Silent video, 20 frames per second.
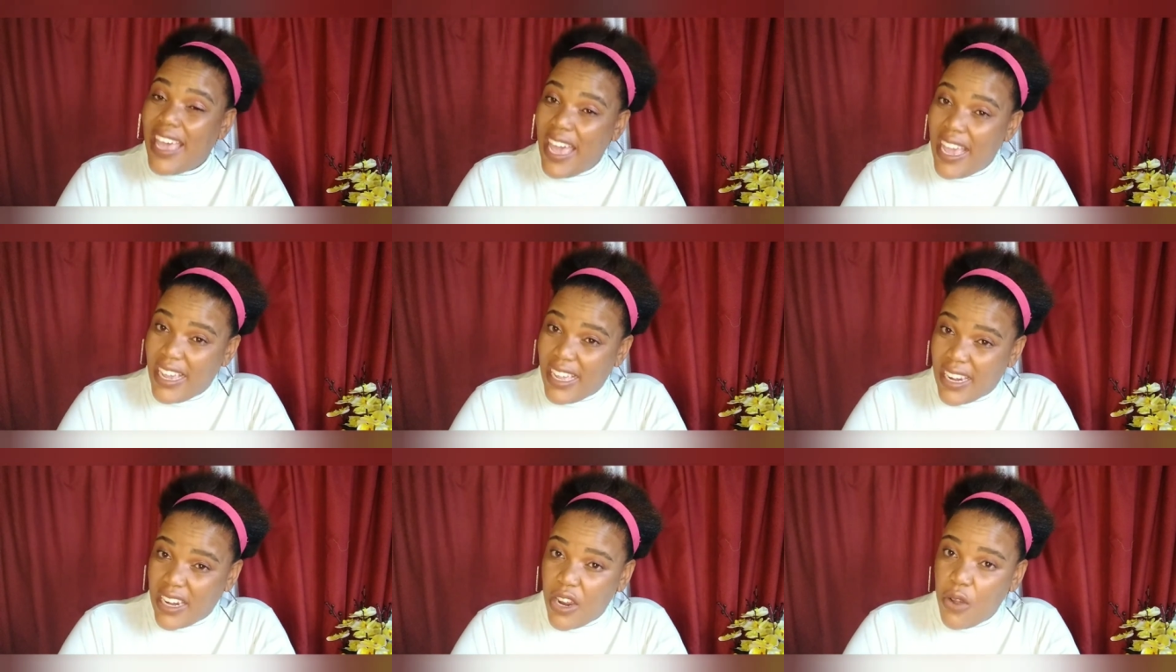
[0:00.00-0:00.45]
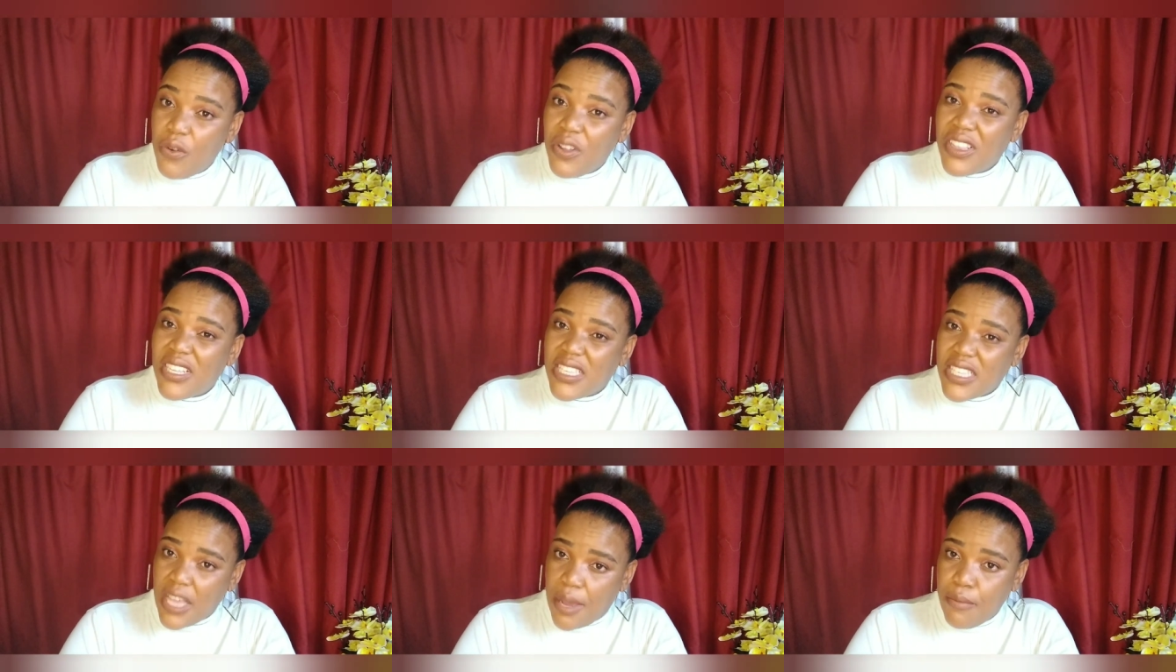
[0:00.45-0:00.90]
agree with
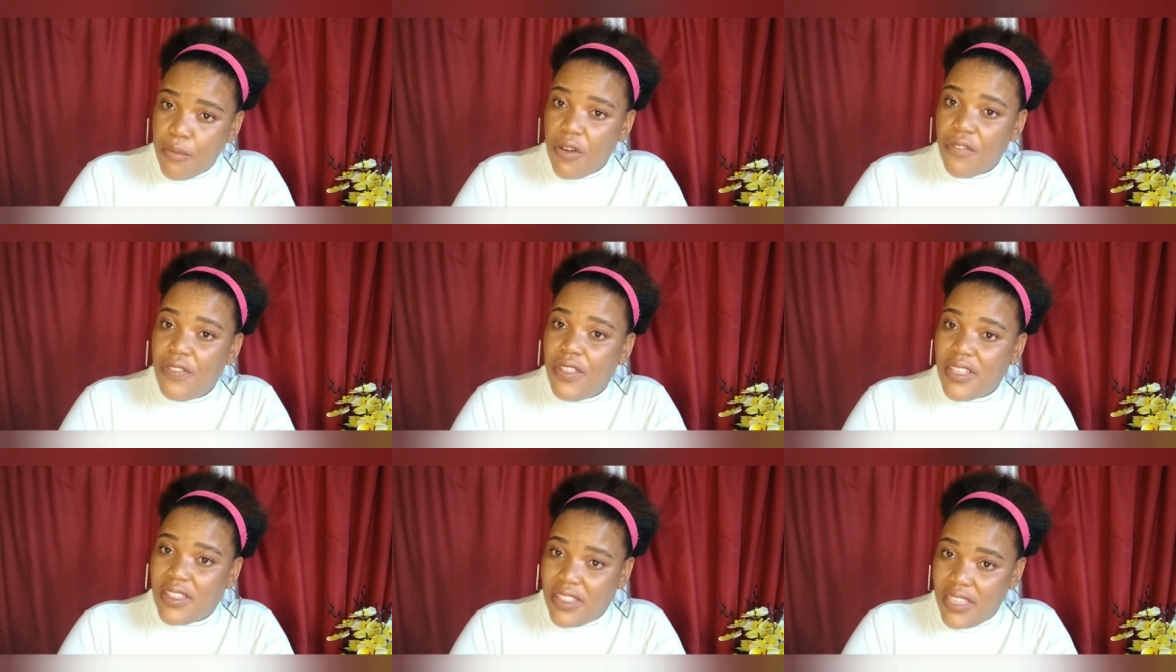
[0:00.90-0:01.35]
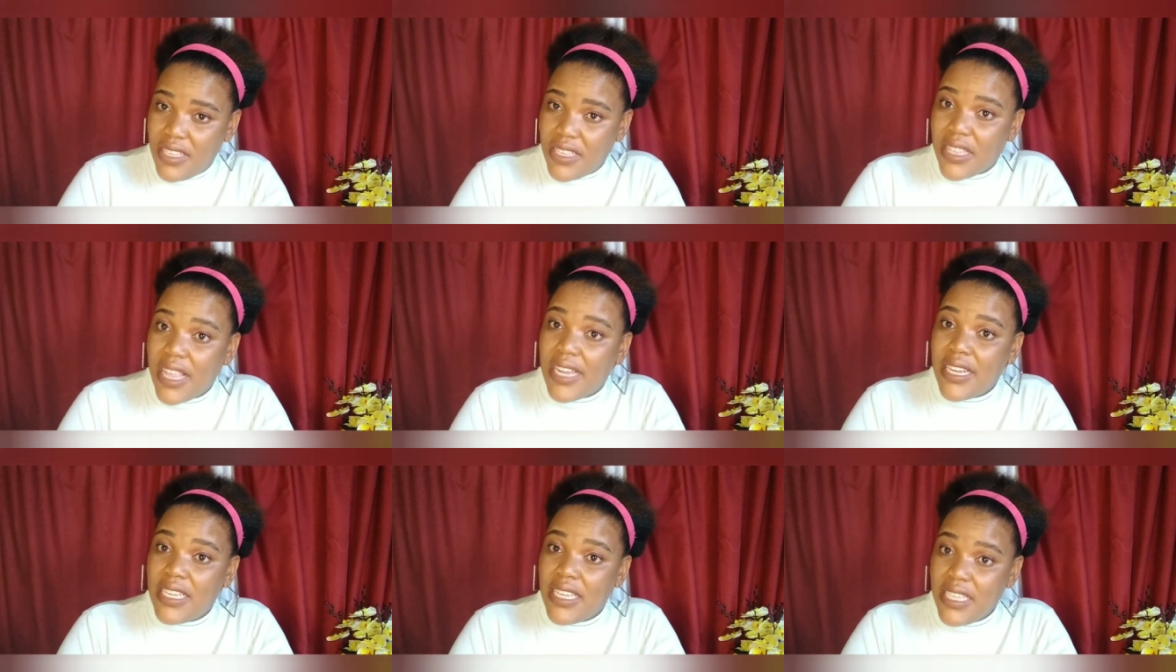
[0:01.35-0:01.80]
some of the things
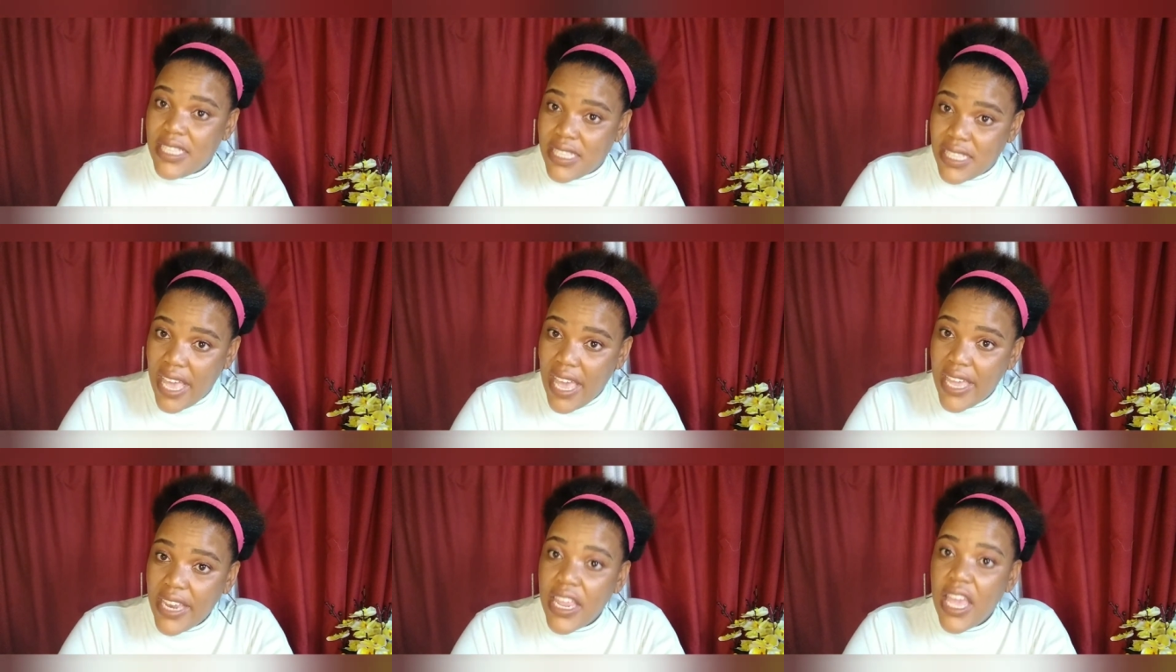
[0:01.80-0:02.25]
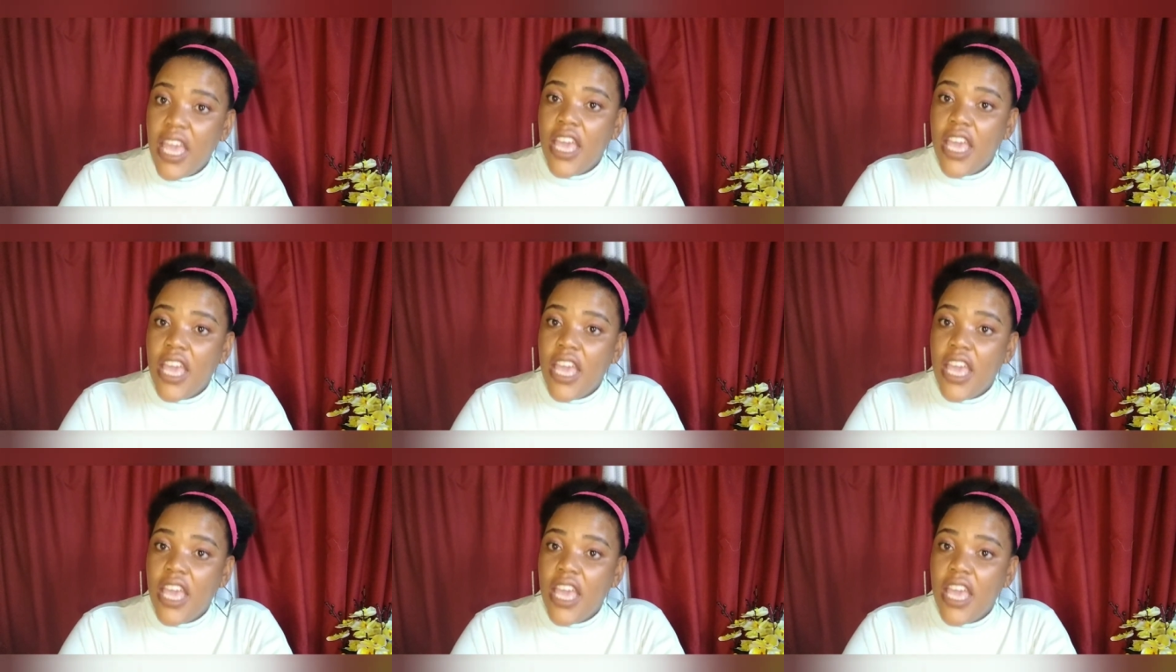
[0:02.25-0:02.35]
that he said